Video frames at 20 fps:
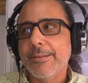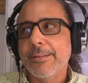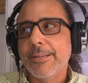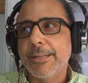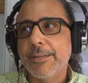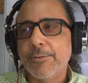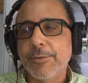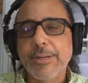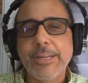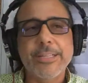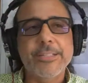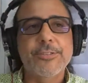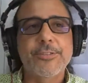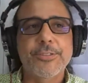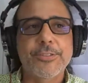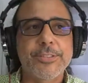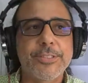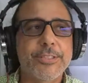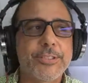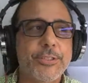It creates
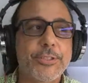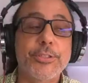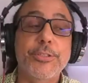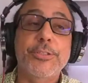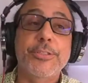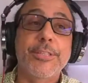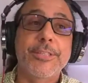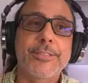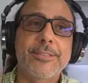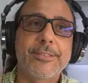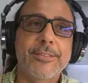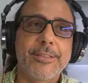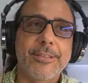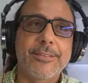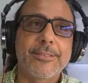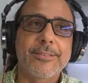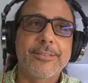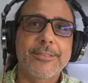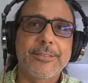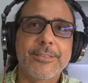just
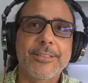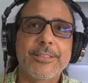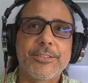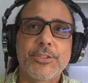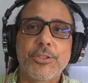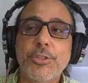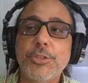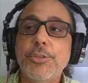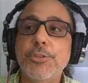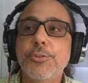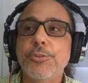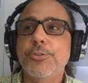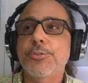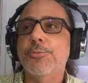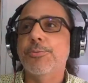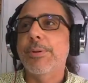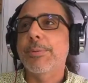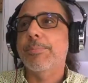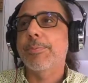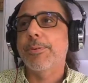this
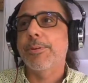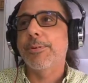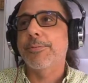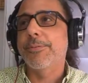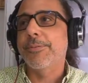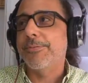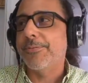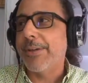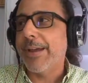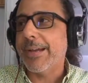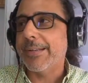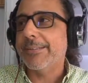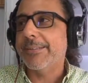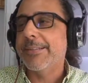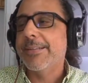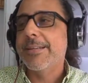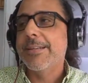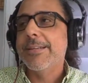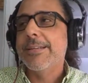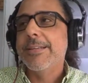huge ripple of
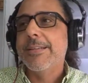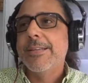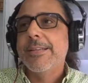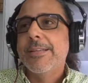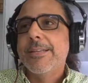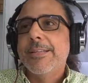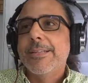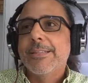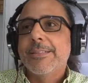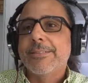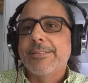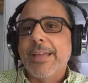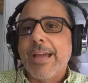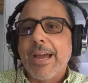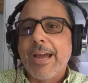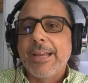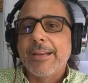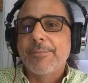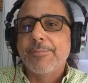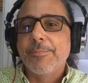effect
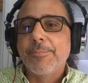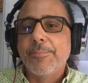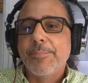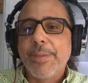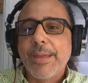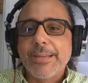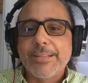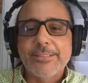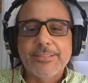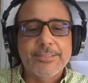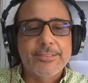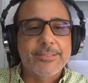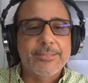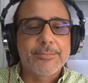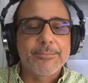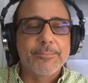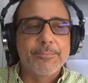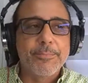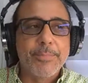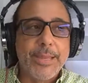that
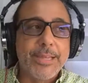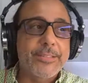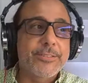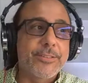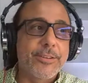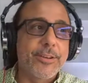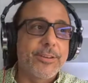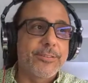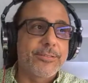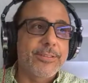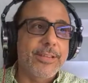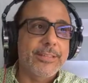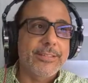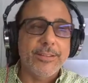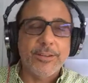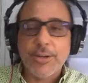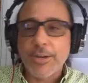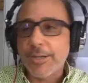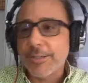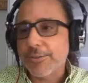makes us as
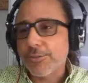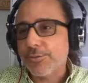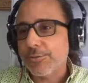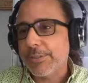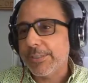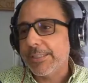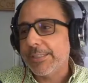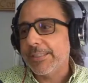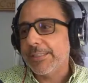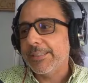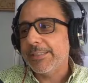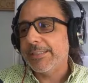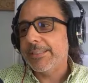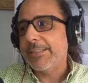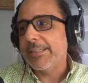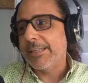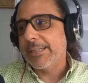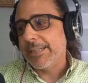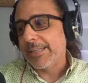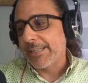a
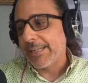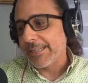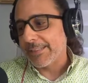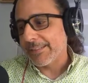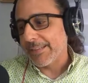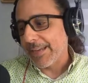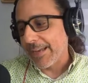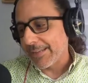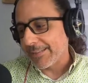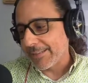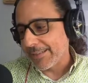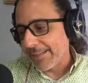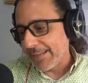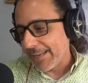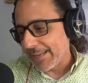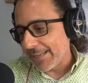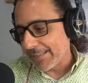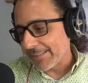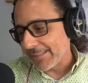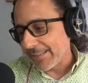country and as
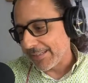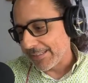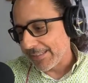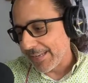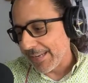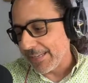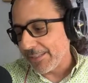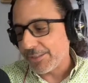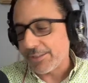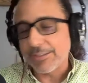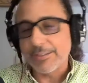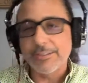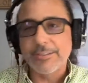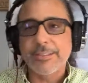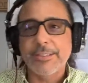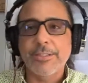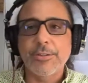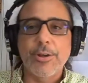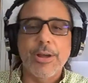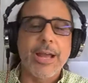a
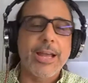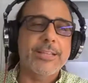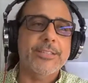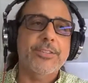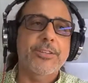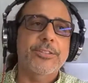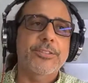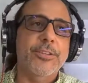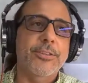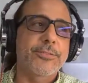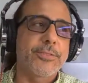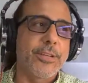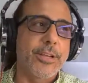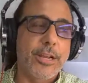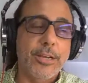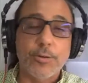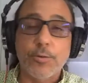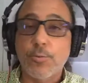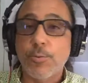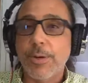nation, ask ourselves a
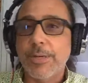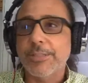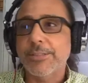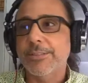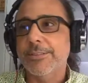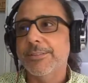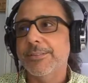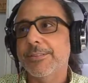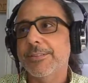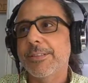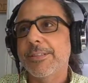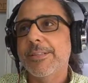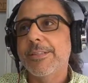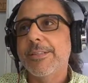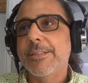lot of questions,